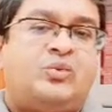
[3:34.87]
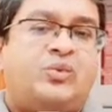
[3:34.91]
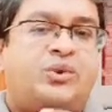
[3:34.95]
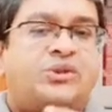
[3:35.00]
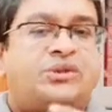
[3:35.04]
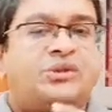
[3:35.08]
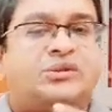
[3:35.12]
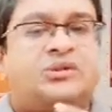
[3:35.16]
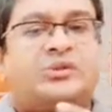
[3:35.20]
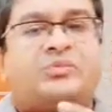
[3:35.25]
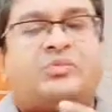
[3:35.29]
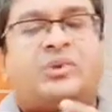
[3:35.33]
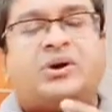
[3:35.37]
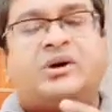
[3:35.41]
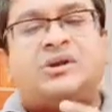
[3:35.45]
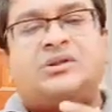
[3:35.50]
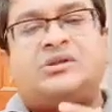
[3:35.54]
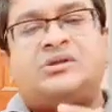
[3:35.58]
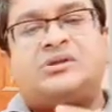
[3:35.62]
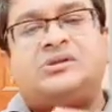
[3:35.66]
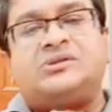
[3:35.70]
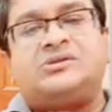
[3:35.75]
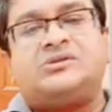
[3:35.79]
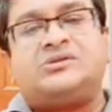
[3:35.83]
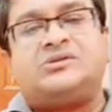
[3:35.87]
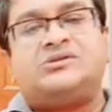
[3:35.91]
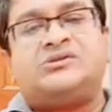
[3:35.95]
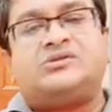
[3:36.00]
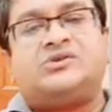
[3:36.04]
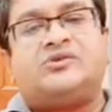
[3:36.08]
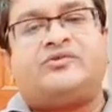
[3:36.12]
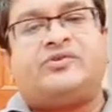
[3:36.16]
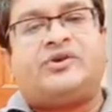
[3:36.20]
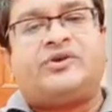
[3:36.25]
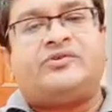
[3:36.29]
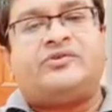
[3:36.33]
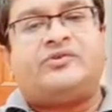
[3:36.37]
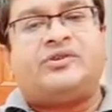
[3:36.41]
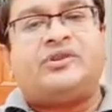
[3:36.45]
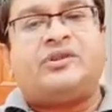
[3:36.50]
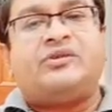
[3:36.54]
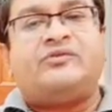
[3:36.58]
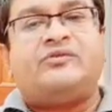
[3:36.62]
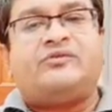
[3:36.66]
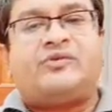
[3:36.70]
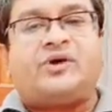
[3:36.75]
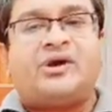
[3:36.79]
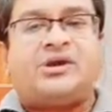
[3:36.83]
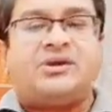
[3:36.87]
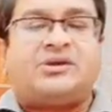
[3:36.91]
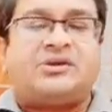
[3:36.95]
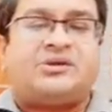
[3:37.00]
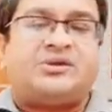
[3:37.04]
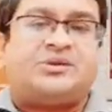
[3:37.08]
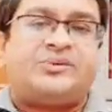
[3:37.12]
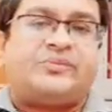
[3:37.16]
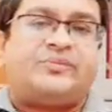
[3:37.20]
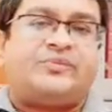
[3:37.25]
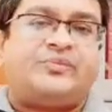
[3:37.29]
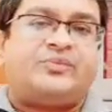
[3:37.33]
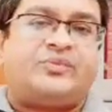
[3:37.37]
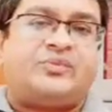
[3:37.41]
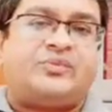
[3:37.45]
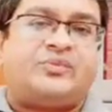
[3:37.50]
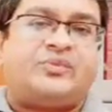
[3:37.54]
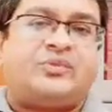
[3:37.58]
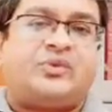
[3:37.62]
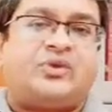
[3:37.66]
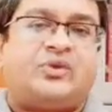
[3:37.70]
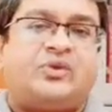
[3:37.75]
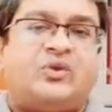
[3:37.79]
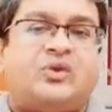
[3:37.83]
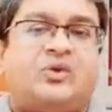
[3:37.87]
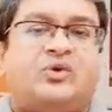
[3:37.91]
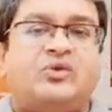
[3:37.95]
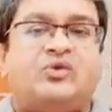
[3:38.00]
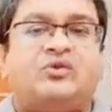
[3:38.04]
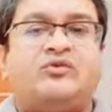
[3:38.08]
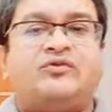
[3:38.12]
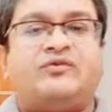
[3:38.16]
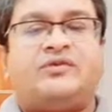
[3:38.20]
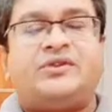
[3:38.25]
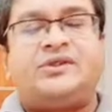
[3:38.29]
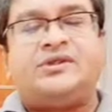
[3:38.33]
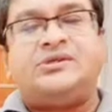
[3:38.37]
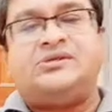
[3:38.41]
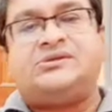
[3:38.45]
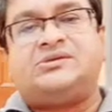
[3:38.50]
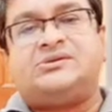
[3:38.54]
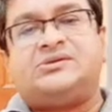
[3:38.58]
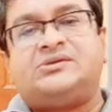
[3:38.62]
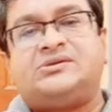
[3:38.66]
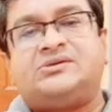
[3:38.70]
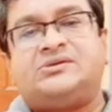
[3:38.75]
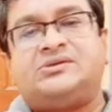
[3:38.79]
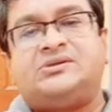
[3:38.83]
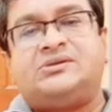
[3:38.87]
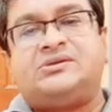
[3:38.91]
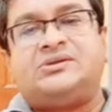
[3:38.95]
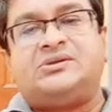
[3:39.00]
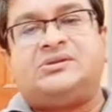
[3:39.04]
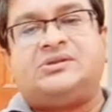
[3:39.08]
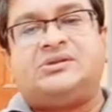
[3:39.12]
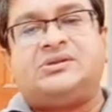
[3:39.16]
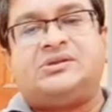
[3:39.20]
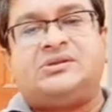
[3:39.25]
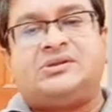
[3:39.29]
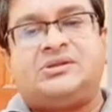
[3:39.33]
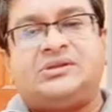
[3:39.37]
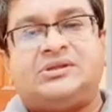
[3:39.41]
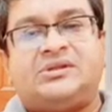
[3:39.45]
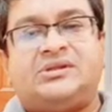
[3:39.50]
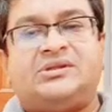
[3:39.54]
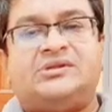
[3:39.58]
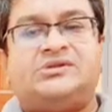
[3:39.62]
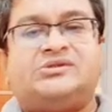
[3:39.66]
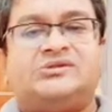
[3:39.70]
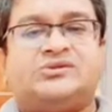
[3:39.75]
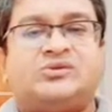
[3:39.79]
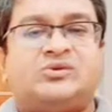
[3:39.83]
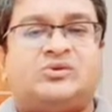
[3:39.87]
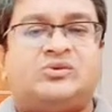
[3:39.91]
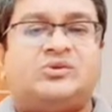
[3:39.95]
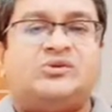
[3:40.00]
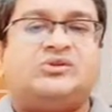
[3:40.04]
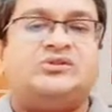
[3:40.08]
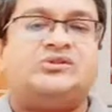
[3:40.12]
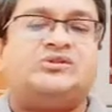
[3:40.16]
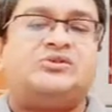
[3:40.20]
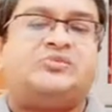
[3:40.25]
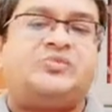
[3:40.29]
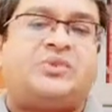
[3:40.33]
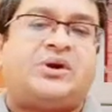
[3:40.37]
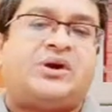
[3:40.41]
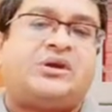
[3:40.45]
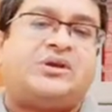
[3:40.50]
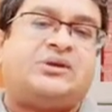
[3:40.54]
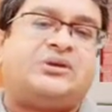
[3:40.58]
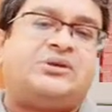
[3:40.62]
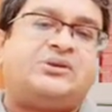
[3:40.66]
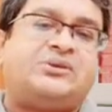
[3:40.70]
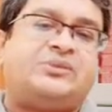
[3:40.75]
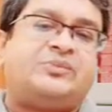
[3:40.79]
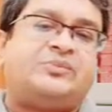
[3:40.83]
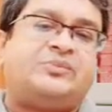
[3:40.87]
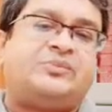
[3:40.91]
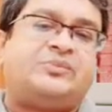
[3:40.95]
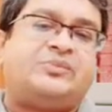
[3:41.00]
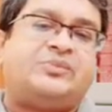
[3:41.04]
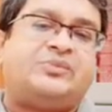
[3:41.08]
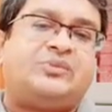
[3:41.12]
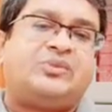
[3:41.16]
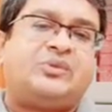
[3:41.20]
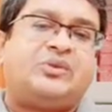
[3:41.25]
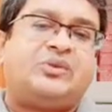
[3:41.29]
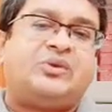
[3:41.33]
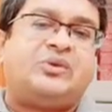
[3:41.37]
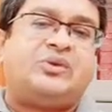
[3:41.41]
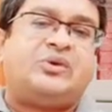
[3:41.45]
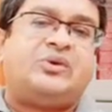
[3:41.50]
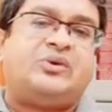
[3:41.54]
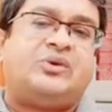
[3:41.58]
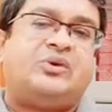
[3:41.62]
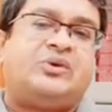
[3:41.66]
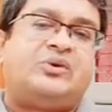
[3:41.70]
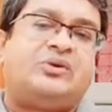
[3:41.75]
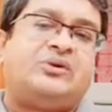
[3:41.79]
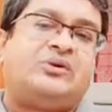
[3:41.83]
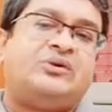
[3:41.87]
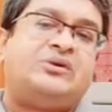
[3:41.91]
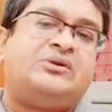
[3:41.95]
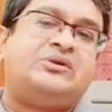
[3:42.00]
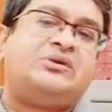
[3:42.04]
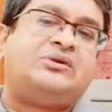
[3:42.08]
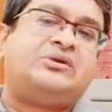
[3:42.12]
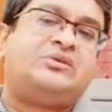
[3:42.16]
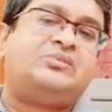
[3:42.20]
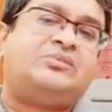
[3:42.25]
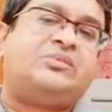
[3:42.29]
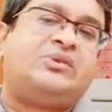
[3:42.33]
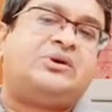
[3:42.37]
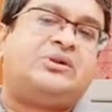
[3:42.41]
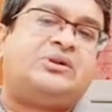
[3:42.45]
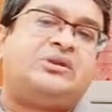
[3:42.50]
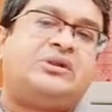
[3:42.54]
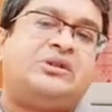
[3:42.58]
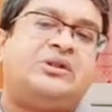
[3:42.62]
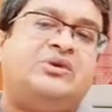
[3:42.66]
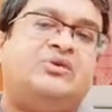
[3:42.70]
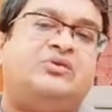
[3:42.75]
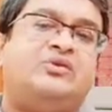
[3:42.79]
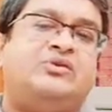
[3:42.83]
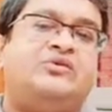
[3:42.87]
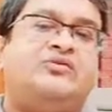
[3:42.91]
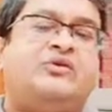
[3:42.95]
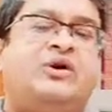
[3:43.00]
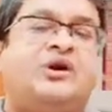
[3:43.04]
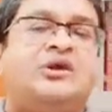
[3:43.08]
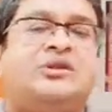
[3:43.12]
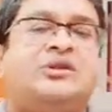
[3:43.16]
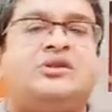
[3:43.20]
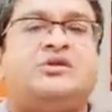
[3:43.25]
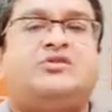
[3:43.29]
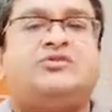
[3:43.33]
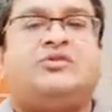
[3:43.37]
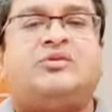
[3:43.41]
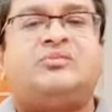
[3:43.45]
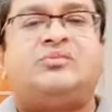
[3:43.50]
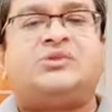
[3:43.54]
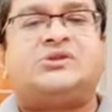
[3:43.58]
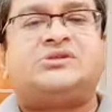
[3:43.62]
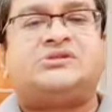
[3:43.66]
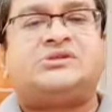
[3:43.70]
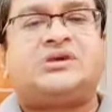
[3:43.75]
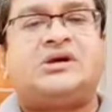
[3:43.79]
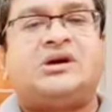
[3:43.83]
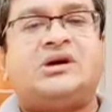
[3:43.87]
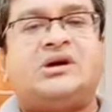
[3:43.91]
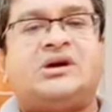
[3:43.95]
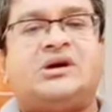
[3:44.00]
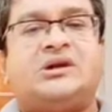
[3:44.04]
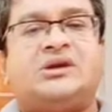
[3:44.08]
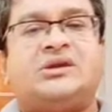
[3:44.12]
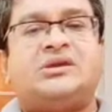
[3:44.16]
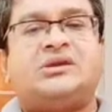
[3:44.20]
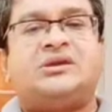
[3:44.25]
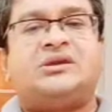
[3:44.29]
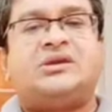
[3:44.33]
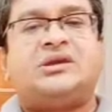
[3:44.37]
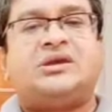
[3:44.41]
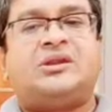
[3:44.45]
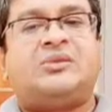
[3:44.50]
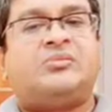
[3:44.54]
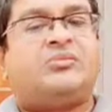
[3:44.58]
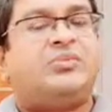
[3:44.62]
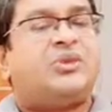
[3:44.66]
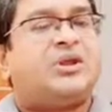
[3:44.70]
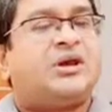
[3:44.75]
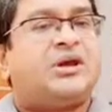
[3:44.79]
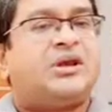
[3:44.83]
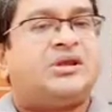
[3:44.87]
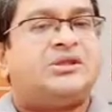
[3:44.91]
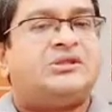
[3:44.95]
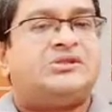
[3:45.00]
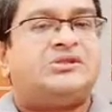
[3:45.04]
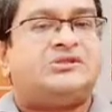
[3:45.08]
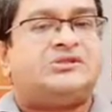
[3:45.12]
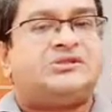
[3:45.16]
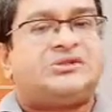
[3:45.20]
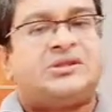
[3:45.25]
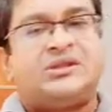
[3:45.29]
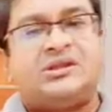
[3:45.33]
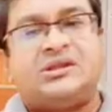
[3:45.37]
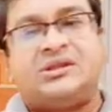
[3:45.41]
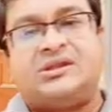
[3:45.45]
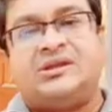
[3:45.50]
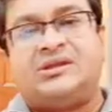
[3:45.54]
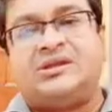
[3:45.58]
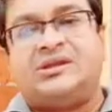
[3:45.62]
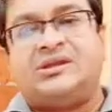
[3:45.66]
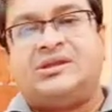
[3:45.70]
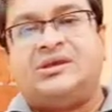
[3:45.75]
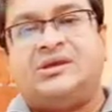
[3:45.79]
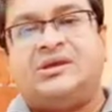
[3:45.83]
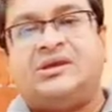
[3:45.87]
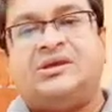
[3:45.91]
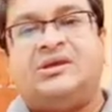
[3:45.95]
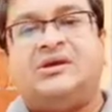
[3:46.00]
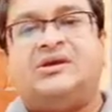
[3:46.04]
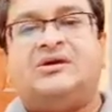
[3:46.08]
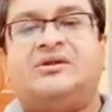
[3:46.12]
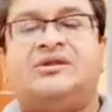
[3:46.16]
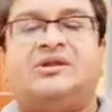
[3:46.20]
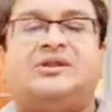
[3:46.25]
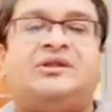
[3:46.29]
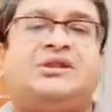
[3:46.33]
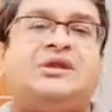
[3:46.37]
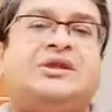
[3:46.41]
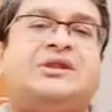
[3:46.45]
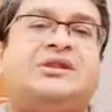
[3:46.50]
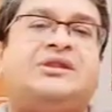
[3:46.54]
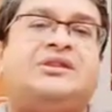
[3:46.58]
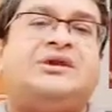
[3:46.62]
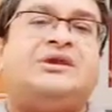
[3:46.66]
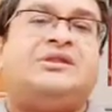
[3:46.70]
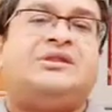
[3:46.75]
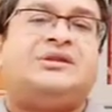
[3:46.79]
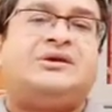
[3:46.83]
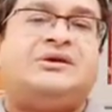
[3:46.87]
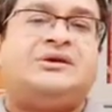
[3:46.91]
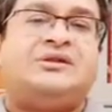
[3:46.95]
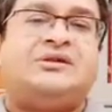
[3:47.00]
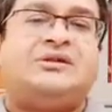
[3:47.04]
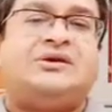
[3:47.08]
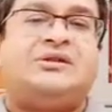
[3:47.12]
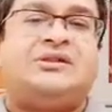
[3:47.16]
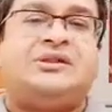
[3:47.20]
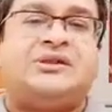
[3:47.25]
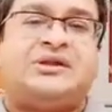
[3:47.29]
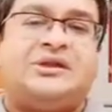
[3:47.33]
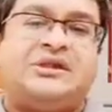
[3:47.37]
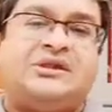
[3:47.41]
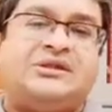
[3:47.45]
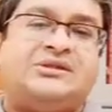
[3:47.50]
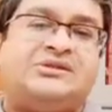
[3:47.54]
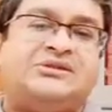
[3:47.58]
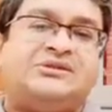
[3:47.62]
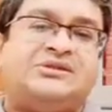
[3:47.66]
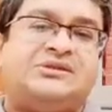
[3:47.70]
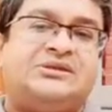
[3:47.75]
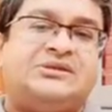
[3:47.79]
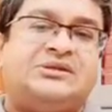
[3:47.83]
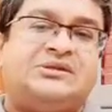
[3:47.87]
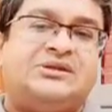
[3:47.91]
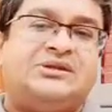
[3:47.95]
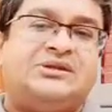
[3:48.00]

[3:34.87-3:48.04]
whether the particles of heavenly fire, the god of nature, did his soul inspire, or earth but new divided from the sky, and pliant still retained the ethereal energy,